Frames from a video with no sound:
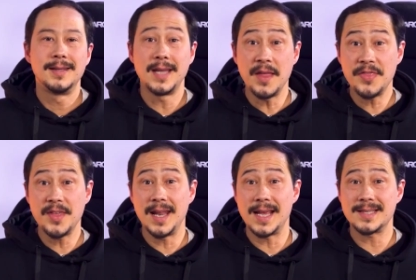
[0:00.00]

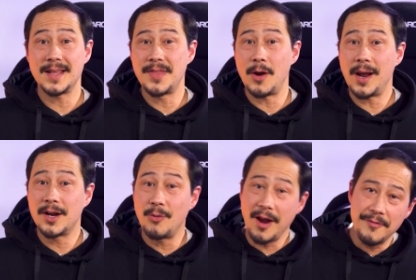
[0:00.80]
Nonetheless, there are
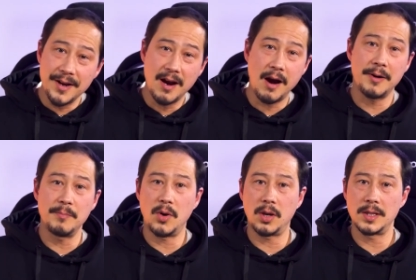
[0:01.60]
graphic card
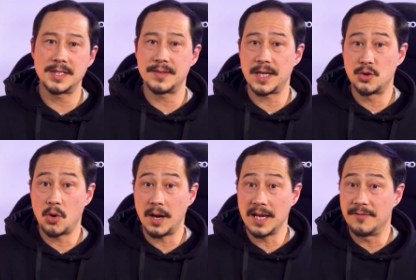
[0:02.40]
models that
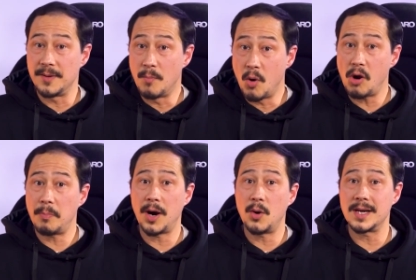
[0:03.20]
draw even more
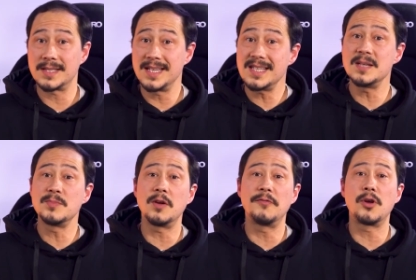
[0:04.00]
power,
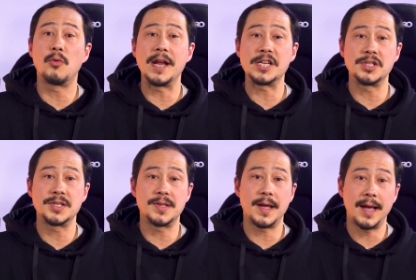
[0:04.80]
system
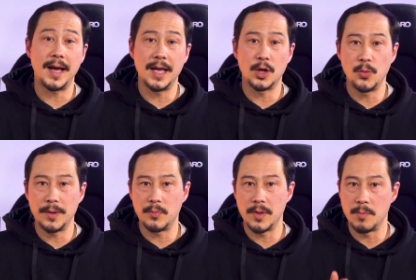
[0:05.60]
configurations that are
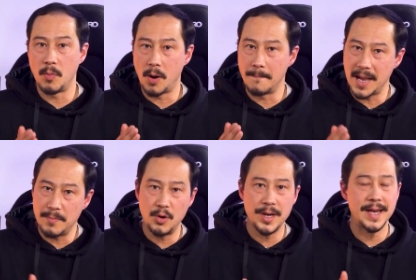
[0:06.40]
equipped with more
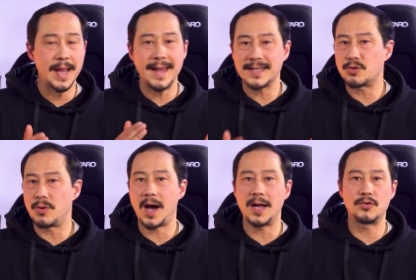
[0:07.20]
memory,
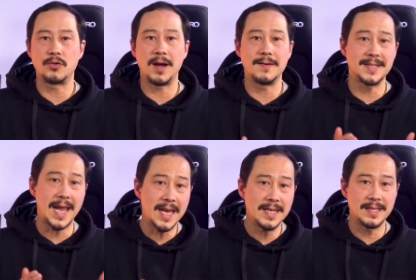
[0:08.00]
extra hard drives,
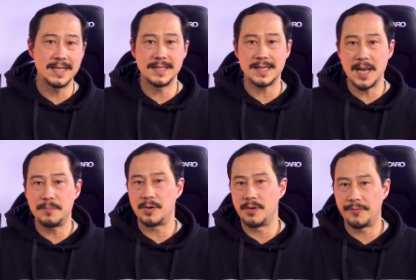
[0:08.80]
LEDs and
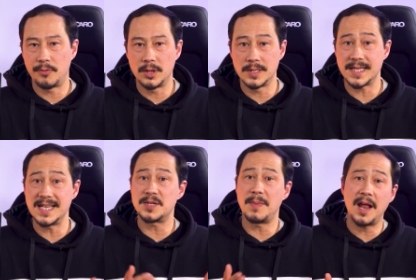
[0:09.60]
peripherals,
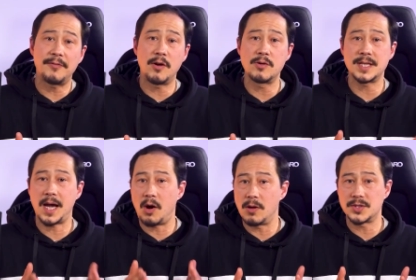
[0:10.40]
and smartphones
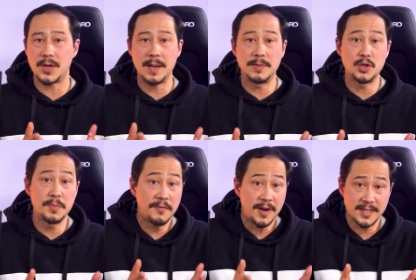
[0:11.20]
are also able to
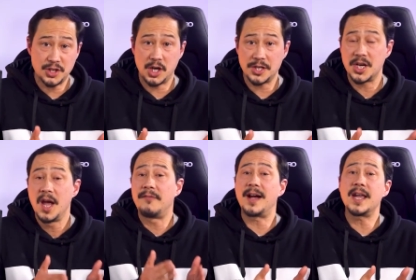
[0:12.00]
be fast charged
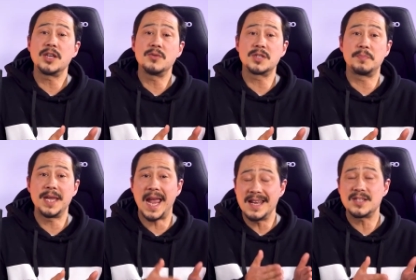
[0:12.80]
via
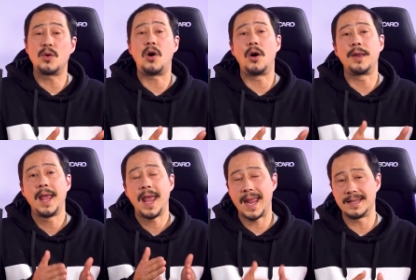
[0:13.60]
USB and so on
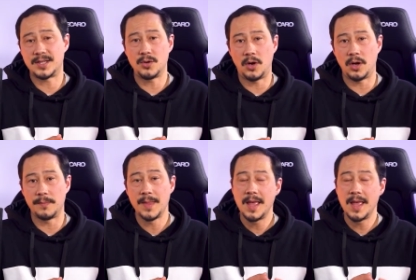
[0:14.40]
and so on.